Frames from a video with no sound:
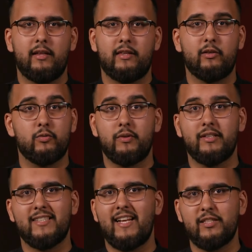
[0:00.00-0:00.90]
I think it was one
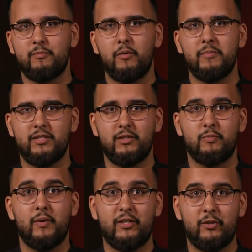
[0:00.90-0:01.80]
of the saddest moments is
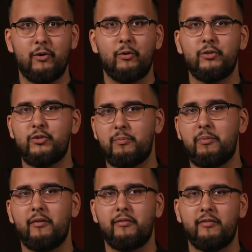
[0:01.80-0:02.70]
when you go to
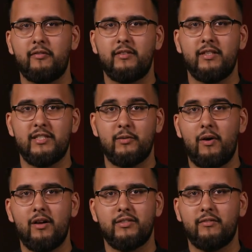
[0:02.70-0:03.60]
drop off the
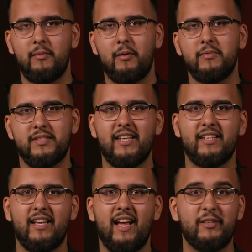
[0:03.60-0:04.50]
zawars of Imam
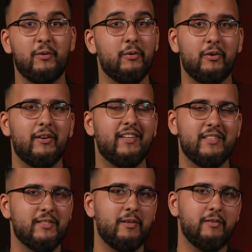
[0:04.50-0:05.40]
Hussein and you're not going
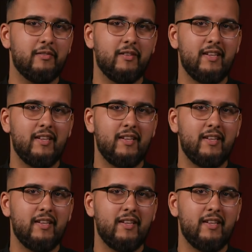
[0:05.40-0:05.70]
yourself.